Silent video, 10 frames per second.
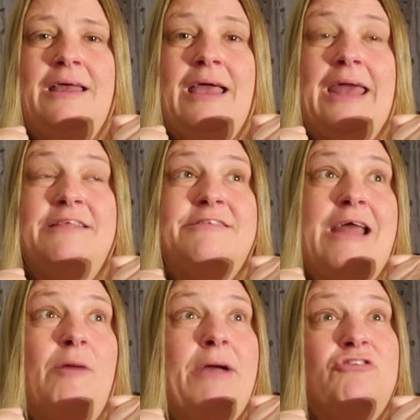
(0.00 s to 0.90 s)
And it's
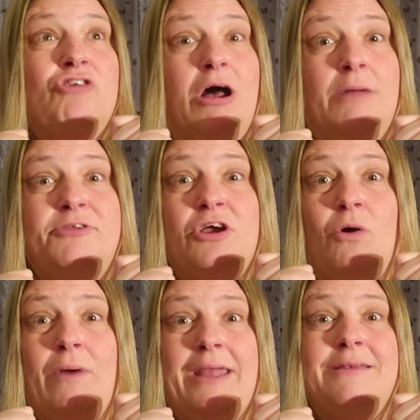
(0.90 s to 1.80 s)
now my job to
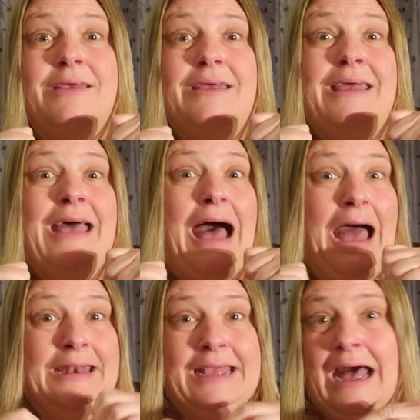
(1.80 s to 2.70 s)
go and
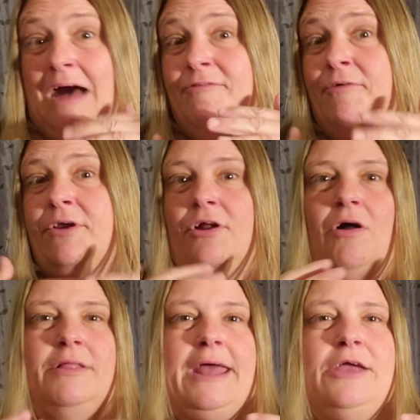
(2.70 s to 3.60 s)
uncover it
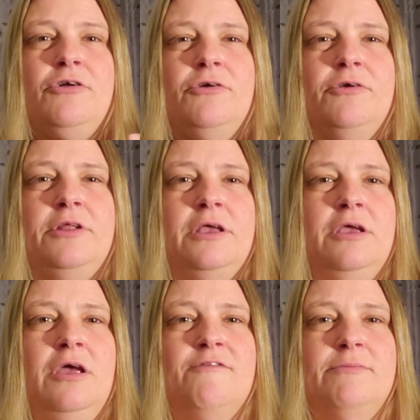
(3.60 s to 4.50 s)
all. And I heard
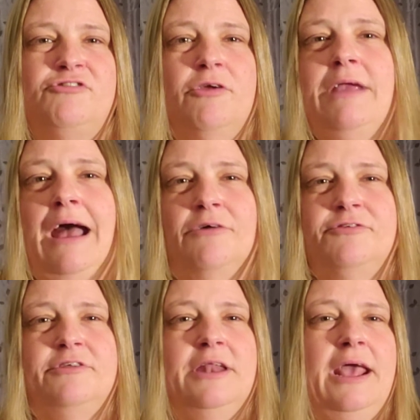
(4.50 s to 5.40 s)
from Sherry
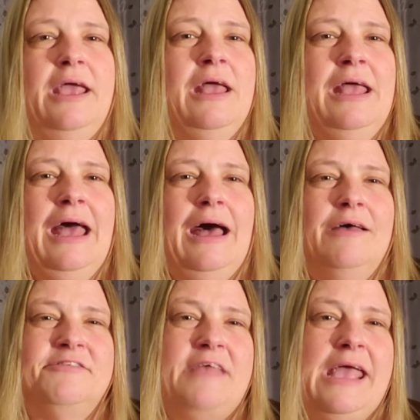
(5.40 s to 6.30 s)
Hauser today
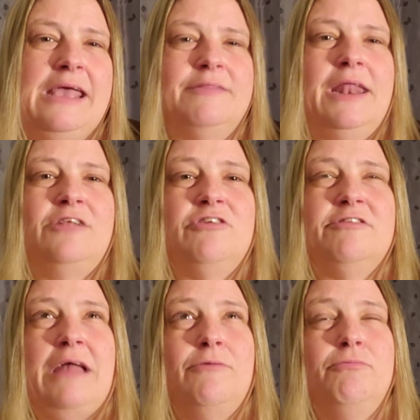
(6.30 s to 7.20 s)
saying that
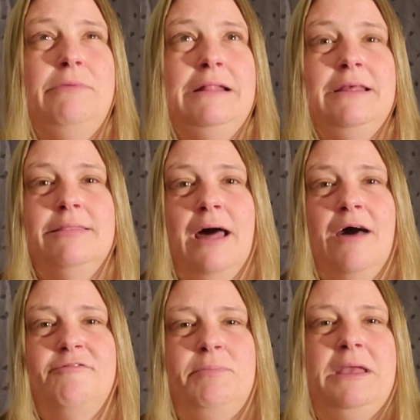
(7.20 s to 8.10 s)
I really
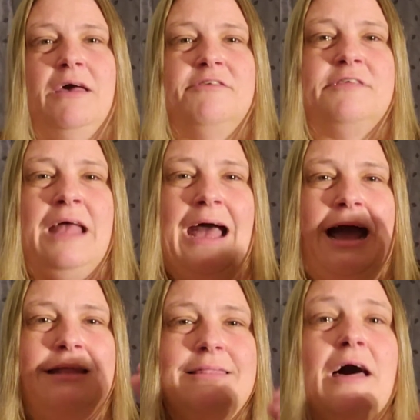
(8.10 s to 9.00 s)
loved, because
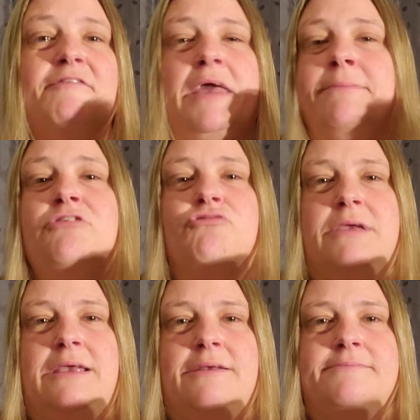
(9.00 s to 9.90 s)
I love
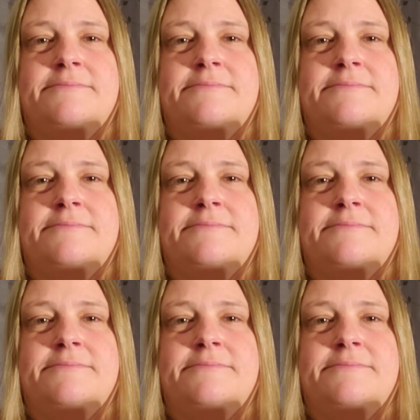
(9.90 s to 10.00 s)
imagery.